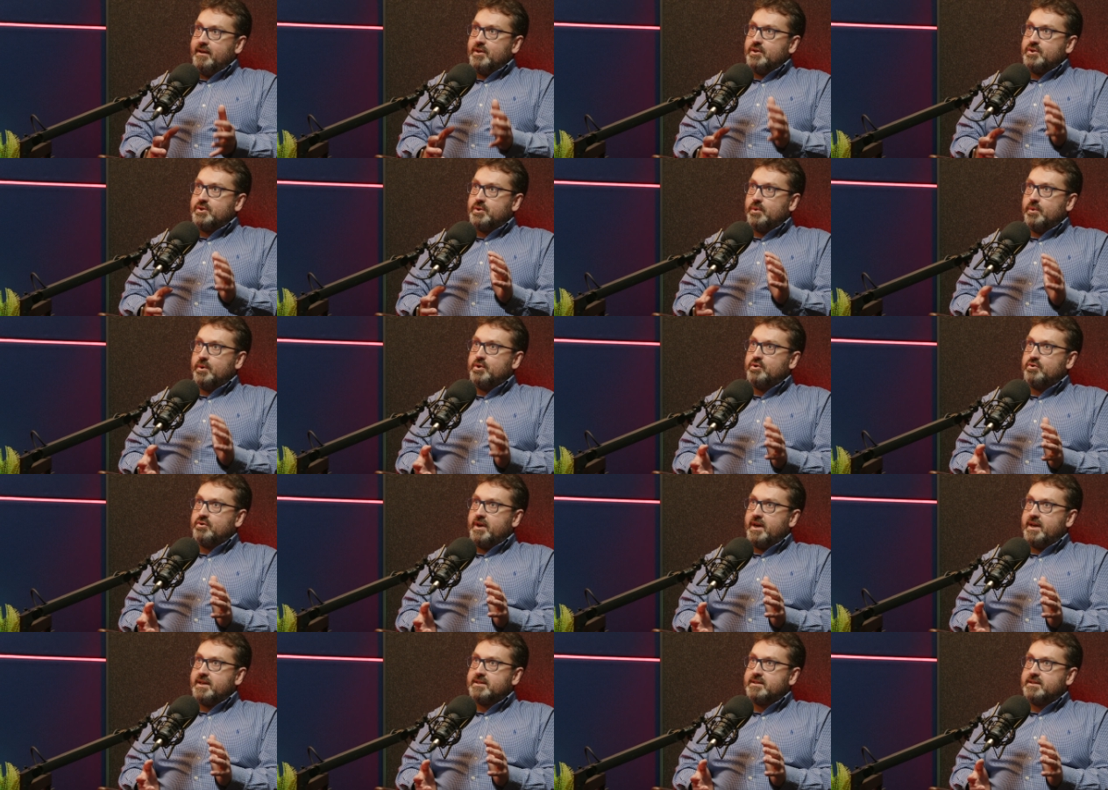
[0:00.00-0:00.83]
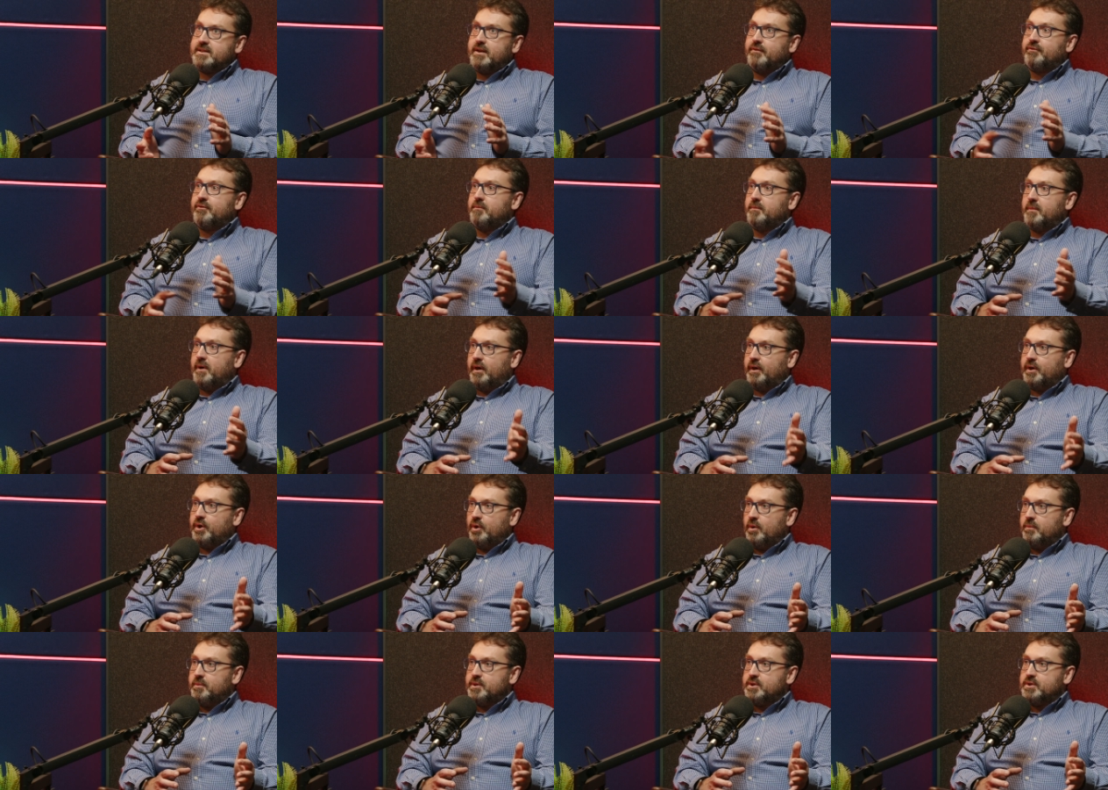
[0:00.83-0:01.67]
to address different
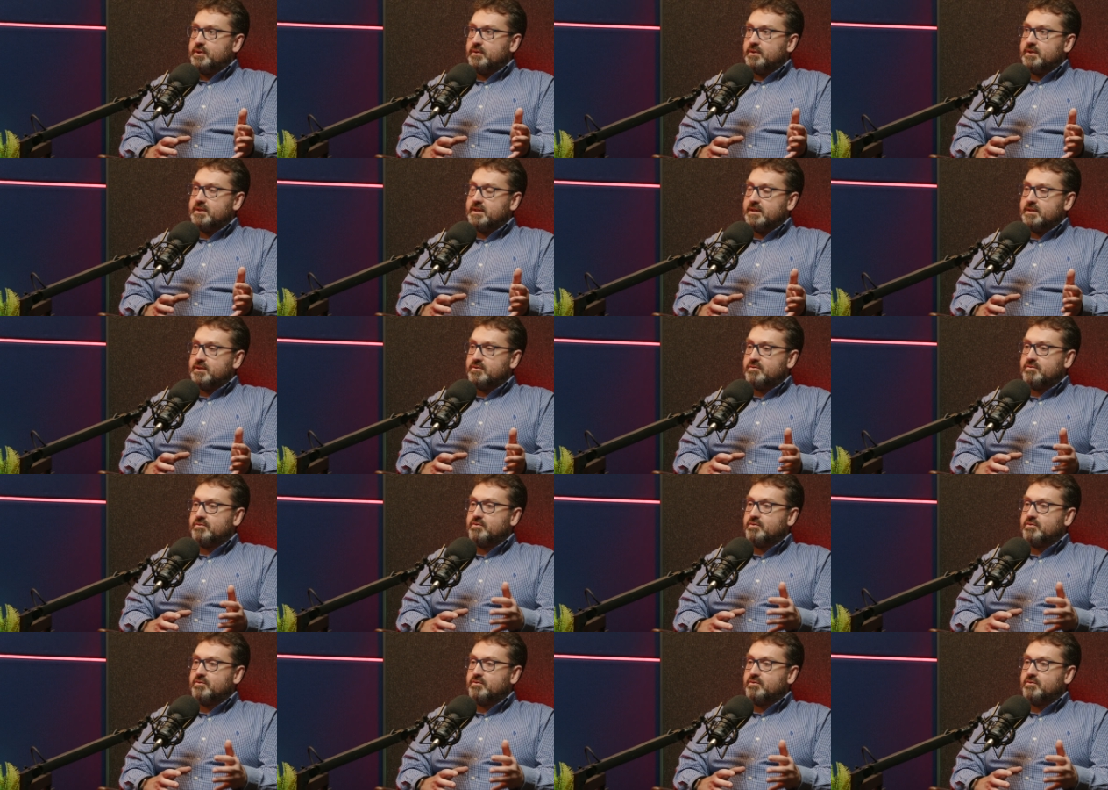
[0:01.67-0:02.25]
market opportunities.